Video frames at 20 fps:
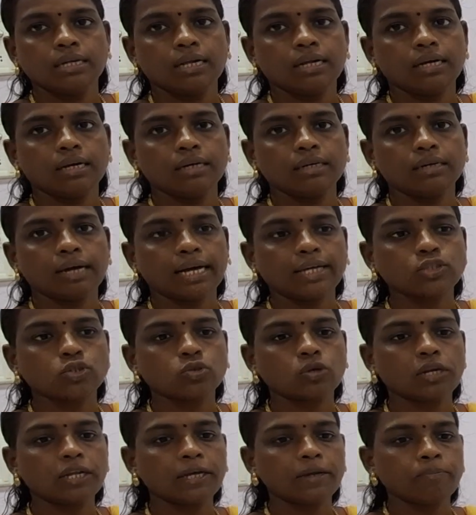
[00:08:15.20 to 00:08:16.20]

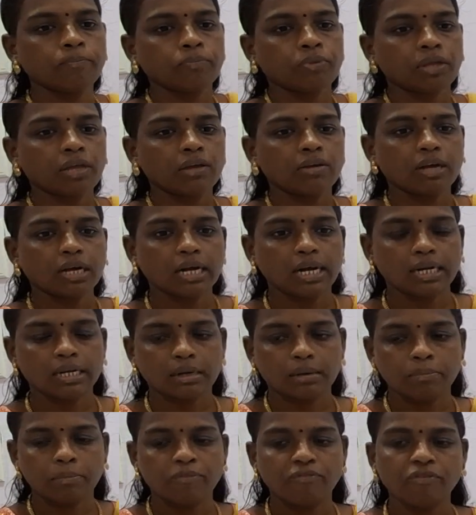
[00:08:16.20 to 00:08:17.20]
Actually,
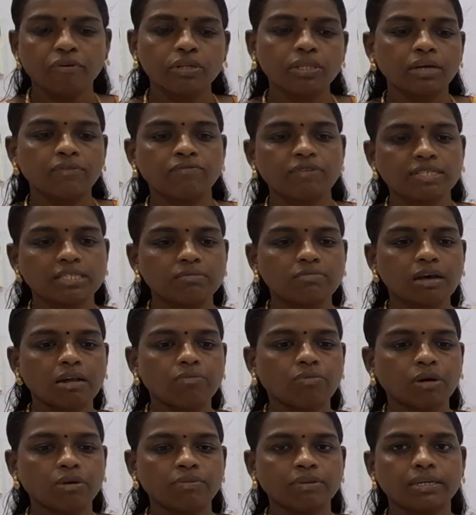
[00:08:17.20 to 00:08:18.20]
before the First World War,